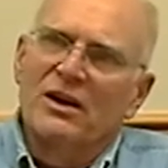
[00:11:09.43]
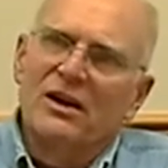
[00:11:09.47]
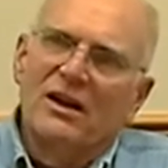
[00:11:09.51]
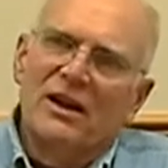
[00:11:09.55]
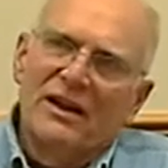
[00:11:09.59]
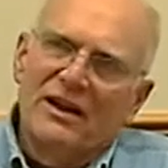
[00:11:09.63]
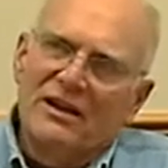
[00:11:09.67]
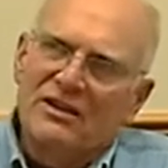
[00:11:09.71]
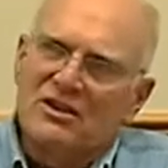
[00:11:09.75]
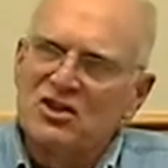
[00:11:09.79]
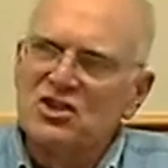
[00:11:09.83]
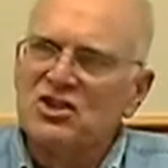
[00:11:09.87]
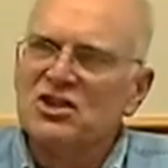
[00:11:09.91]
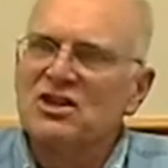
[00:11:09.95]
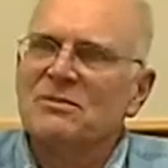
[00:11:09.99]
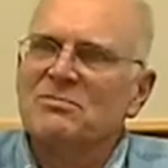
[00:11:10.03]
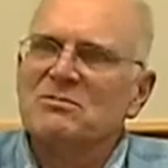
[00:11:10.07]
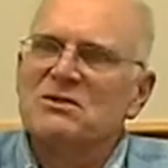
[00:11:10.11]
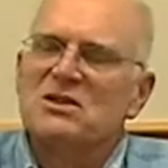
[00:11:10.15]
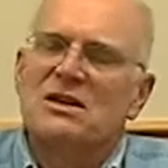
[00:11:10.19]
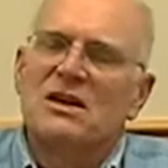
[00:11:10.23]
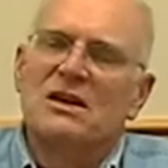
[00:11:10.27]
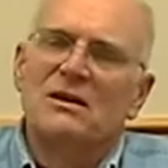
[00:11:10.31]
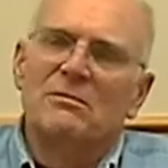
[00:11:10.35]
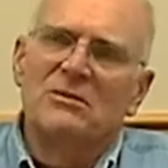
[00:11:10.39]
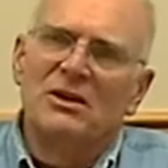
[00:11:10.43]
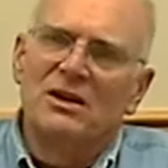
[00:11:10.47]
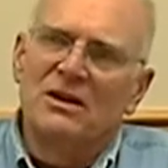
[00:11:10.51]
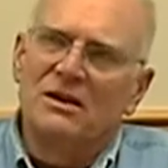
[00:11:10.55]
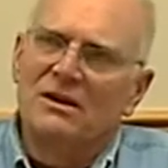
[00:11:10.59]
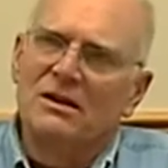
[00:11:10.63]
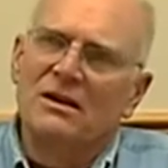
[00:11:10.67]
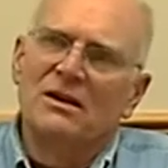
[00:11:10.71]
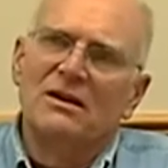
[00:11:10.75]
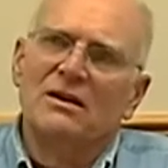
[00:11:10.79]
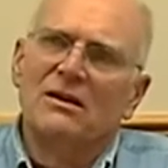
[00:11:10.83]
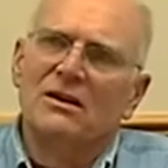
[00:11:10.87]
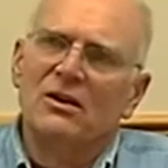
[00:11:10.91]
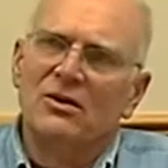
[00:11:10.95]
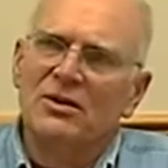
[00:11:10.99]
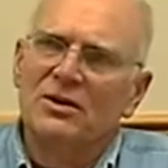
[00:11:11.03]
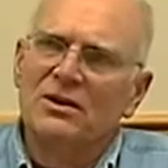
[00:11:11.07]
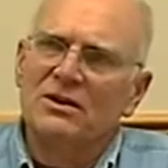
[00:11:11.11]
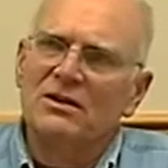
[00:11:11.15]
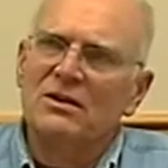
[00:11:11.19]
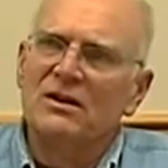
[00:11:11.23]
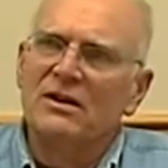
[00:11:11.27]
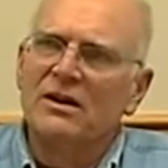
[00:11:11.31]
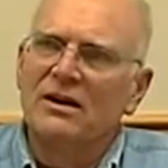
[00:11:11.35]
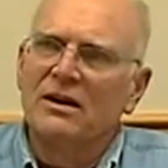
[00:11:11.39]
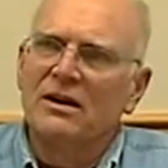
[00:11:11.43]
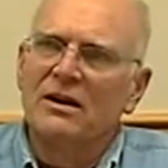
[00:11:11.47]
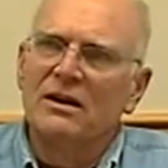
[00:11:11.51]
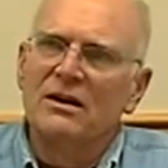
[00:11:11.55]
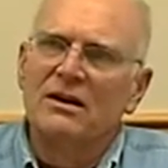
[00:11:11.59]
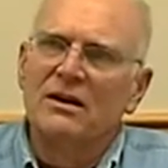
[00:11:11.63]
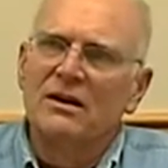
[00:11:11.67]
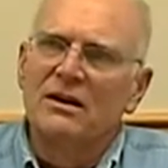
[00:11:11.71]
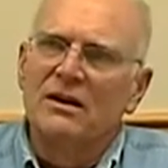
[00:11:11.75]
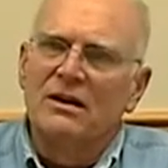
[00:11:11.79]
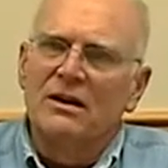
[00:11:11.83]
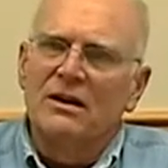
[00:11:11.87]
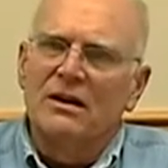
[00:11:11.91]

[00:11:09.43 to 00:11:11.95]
A lot of the ships came in and unloaded their